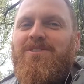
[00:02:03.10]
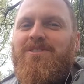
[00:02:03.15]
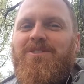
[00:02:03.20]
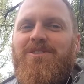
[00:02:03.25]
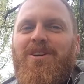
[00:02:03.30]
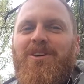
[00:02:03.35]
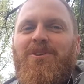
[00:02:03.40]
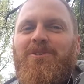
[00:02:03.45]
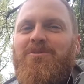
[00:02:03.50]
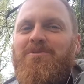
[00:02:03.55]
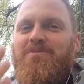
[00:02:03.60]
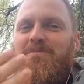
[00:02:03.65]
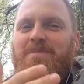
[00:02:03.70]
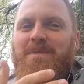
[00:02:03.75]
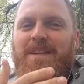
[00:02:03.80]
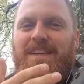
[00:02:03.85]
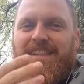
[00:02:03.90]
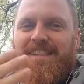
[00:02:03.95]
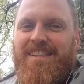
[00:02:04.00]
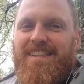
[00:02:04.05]
don't
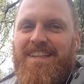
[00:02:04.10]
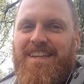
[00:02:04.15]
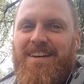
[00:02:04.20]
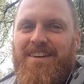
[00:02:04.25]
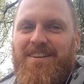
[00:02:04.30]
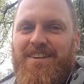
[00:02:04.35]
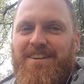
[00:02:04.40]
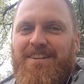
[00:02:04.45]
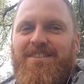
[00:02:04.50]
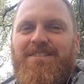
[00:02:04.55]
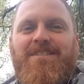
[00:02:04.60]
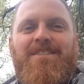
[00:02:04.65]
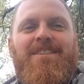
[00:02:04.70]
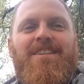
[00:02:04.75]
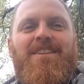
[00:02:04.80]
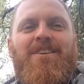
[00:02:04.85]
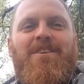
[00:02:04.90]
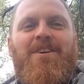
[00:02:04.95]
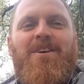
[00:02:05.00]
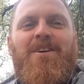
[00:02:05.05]
mix together.
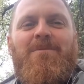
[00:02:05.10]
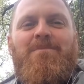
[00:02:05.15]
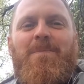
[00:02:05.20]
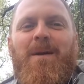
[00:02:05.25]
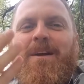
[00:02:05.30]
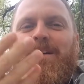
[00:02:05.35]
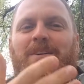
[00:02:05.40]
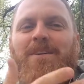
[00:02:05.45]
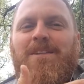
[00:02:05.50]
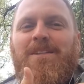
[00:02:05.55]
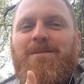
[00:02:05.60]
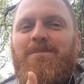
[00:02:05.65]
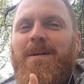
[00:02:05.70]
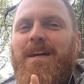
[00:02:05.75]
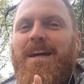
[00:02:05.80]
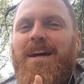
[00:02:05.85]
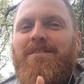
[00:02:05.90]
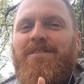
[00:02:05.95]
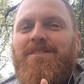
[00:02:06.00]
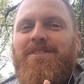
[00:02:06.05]
Our parents
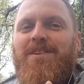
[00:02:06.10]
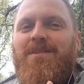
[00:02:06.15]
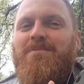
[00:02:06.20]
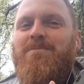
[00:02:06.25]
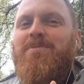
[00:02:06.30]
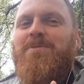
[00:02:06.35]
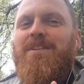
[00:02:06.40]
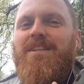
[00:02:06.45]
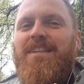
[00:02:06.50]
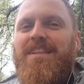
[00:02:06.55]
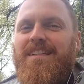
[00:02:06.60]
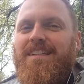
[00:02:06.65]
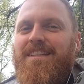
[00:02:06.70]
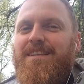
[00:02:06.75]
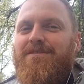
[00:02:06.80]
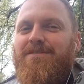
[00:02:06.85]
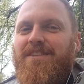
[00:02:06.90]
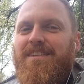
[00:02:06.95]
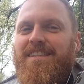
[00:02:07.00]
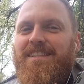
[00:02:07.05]
may have a completely
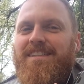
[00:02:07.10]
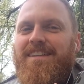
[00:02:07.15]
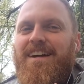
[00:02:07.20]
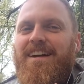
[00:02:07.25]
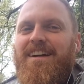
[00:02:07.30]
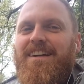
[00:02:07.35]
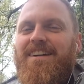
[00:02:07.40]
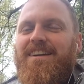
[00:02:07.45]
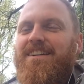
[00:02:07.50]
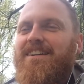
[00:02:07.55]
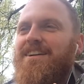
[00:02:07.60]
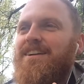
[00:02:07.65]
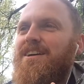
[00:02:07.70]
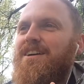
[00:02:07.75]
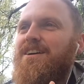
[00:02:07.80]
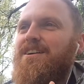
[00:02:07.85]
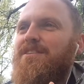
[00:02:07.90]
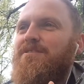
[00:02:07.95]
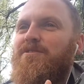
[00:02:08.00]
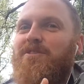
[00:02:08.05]
different desire
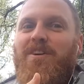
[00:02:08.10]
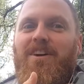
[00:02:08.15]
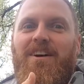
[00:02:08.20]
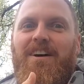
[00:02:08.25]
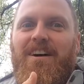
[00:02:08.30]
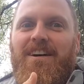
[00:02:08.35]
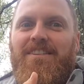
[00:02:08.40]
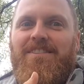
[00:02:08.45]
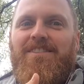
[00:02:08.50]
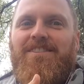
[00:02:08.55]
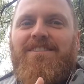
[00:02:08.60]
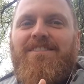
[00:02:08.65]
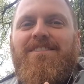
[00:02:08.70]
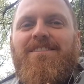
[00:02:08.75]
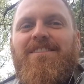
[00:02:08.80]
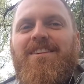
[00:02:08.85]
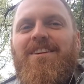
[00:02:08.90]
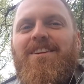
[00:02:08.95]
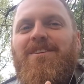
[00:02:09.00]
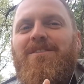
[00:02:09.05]
for us
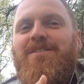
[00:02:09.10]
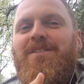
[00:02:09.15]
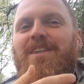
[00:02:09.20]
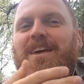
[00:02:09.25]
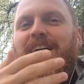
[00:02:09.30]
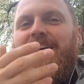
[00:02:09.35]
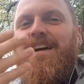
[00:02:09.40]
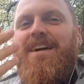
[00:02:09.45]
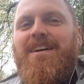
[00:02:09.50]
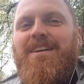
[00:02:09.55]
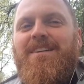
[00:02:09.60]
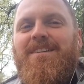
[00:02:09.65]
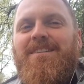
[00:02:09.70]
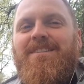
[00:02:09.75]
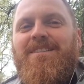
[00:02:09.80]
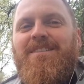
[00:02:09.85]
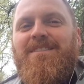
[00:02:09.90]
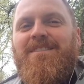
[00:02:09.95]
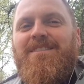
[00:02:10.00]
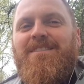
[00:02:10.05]

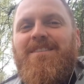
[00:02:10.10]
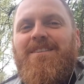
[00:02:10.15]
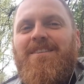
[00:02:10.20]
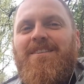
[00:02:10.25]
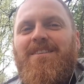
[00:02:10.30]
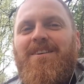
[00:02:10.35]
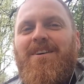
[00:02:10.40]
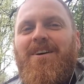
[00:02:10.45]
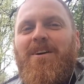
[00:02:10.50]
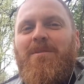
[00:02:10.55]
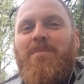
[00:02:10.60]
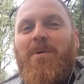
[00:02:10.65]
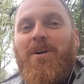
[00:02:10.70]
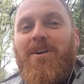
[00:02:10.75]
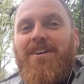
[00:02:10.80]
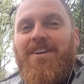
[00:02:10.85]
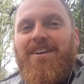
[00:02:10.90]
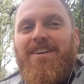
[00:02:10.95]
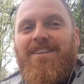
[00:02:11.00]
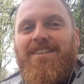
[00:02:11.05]
than our
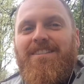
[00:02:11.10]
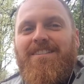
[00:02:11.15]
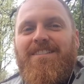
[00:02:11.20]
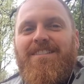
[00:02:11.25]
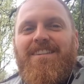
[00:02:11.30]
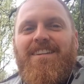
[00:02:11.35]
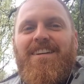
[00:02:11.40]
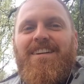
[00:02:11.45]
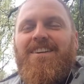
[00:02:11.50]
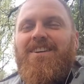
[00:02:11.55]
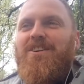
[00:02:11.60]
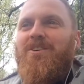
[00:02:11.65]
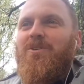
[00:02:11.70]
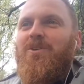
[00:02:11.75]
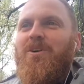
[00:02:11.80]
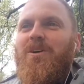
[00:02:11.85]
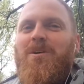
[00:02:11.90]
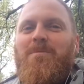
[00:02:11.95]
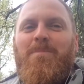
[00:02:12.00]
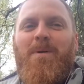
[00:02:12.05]
partner
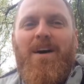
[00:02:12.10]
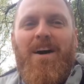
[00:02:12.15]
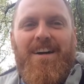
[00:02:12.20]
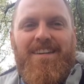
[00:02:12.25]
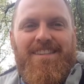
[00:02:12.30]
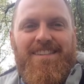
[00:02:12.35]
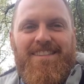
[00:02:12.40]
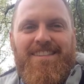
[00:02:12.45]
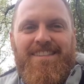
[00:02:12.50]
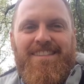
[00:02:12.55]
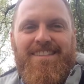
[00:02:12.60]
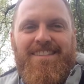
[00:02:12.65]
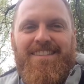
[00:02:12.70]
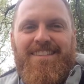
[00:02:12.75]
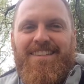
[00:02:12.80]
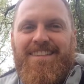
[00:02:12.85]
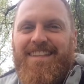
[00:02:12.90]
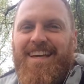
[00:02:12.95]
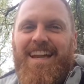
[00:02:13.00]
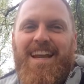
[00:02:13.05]
or our boss.
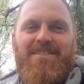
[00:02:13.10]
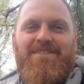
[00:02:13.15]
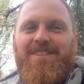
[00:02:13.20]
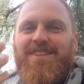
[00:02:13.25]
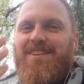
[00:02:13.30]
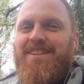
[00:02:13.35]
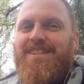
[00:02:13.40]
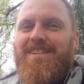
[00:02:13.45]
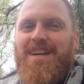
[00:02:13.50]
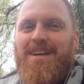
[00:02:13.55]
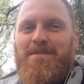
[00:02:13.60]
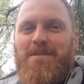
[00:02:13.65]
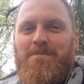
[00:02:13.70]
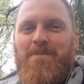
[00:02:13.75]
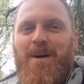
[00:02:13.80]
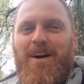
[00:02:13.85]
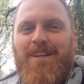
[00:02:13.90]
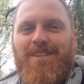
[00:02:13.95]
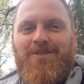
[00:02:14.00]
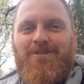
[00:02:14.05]
That happens all the time. The
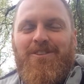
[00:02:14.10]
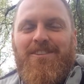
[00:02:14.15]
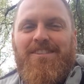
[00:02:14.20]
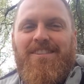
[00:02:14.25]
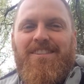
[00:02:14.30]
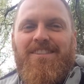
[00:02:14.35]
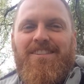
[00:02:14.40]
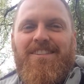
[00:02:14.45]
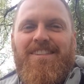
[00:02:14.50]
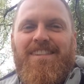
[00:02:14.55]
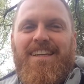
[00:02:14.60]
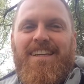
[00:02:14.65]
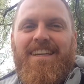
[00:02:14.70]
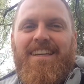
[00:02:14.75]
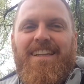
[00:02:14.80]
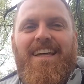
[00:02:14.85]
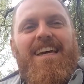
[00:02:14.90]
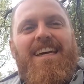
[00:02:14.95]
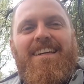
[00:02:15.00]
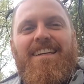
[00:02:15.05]
boss wants you to stay
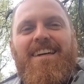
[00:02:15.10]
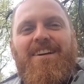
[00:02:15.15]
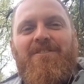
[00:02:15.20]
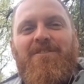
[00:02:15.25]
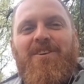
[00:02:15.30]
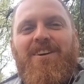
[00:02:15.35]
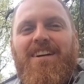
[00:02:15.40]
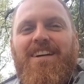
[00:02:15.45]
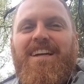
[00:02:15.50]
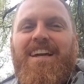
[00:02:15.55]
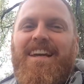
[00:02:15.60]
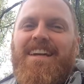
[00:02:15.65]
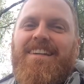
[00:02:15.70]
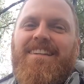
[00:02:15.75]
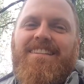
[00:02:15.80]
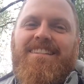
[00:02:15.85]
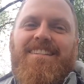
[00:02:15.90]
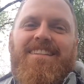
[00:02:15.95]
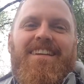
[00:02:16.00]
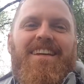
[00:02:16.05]
late at work,
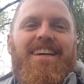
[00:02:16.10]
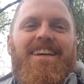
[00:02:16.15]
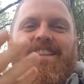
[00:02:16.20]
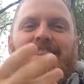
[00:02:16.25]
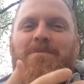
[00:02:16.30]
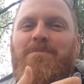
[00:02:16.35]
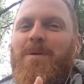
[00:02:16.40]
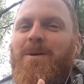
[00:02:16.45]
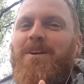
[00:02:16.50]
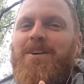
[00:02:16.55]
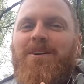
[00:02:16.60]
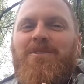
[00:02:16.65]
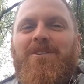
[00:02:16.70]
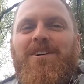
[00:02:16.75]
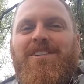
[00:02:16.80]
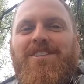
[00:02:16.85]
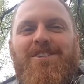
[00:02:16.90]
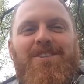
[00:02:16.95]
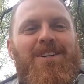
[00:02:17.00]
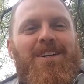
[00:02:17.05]
and the partner
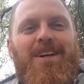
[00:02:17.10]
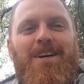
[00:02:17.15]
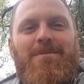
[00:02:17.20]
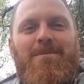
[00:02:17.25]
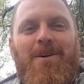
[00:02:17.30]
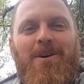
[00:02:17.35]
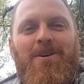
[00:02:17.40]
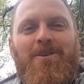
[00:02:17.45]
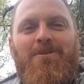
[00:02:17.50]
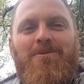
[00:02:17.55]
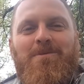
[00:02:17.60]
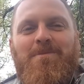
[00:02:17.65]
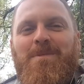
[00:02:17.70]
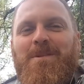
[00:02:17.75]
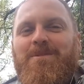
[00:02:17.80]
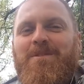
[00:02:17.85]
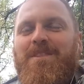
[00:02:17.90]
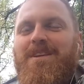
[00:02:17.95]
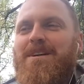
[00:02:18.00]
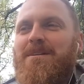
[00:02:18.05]
wants you to come home and
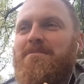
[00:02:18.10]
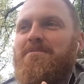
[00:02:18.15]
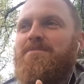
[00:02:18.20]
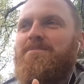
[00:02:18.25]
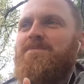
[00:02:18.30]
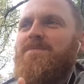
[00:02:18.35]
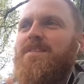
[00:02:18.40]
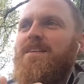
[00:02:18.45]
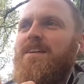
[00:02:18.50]
be with them.